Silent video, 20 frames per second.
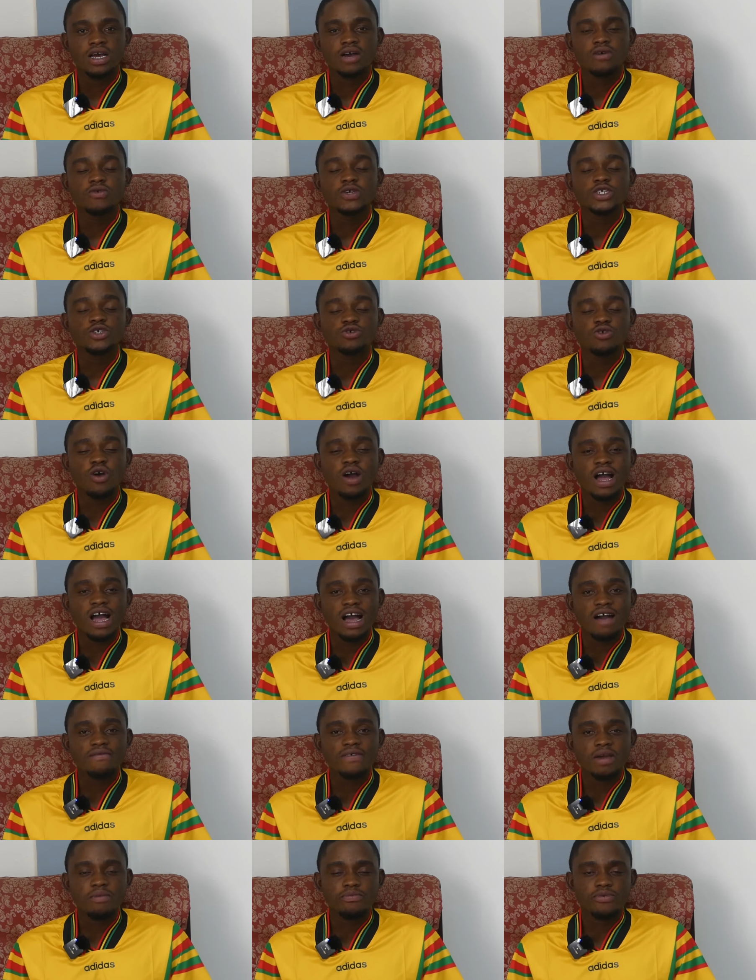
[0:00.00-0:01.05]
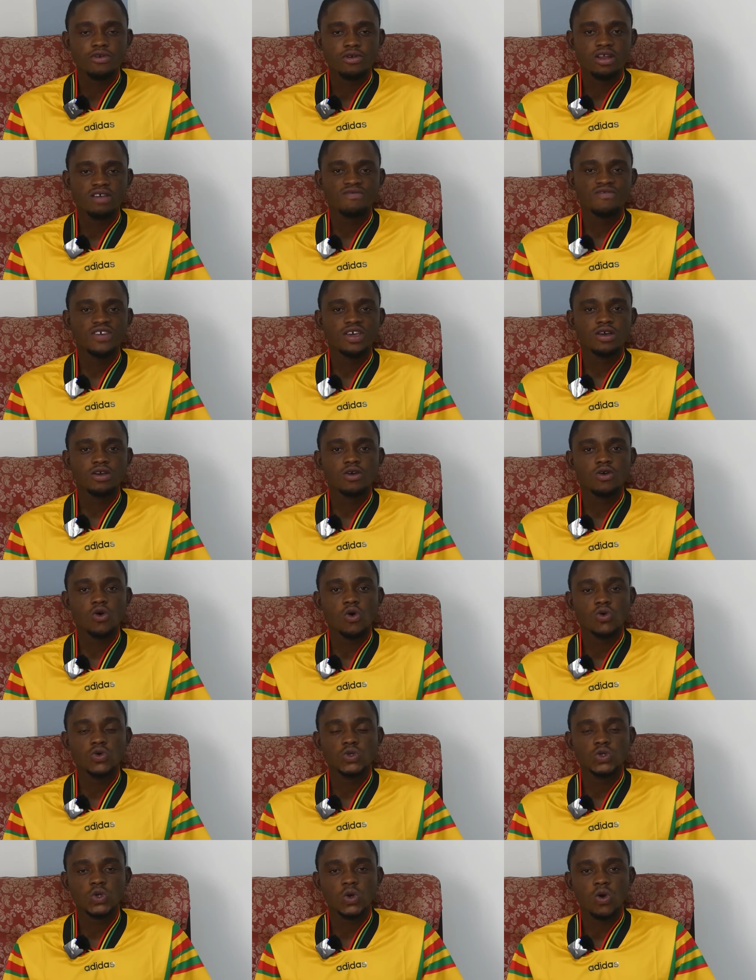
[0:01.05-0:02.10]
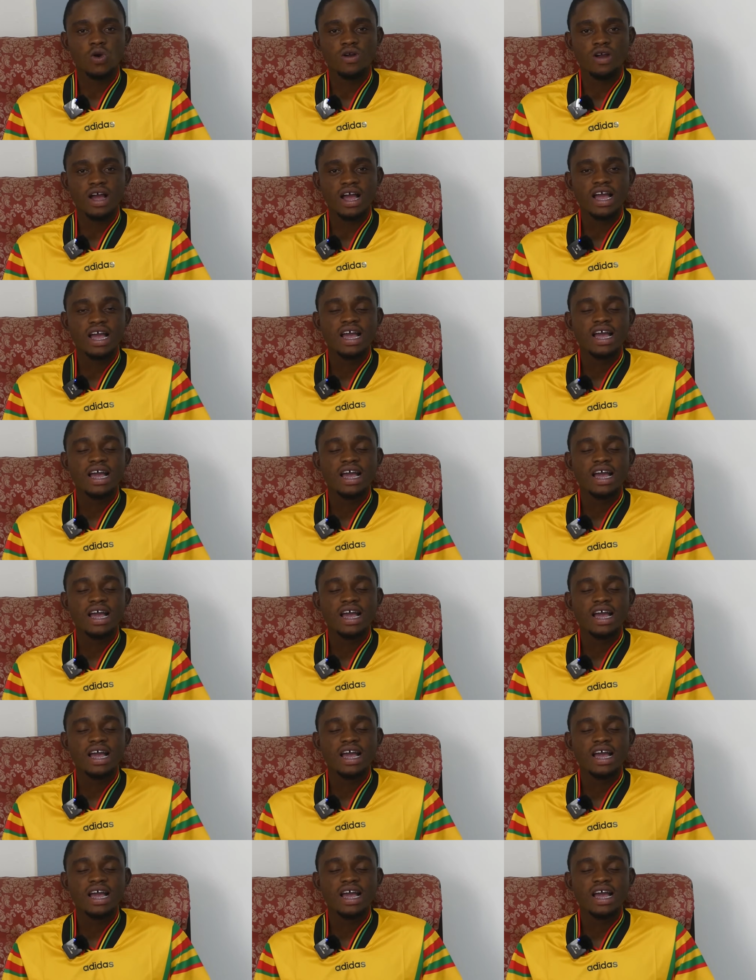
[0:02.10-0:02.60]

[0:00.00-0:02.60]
We do not have a prolific goal scorer.